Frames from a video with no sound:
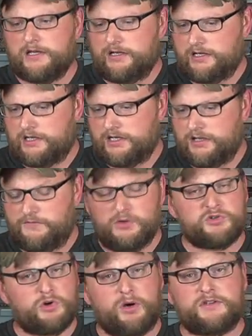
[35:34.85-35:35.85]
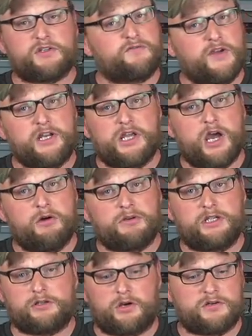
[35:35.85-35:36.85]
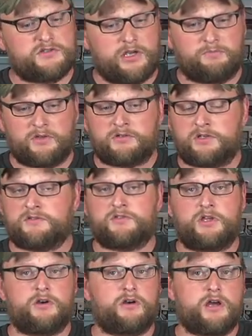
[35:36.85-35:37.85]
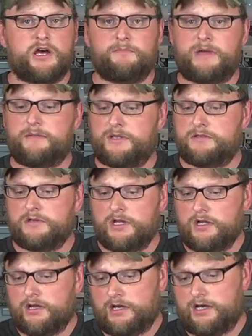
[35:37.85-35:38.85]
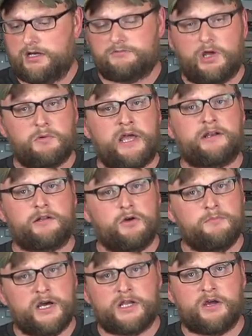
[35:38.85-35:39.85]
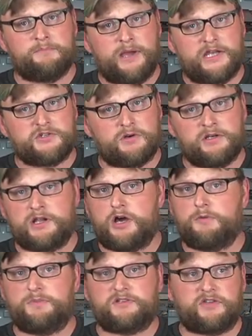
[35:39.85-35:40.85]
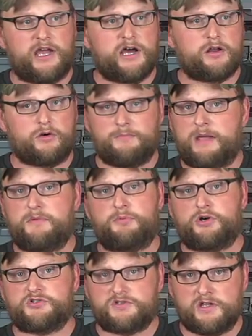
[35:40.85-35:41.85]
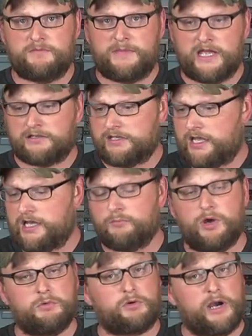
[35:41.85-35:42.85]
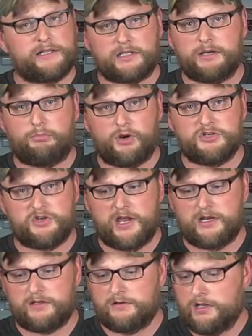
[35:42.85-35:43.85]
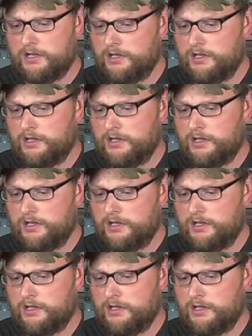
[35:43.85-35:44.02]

If you enjoyed this video and you learned something, consider maybe donating a little money on Patreon to help us out, or maybe purchasing a man cam. We would greatly appreciate it.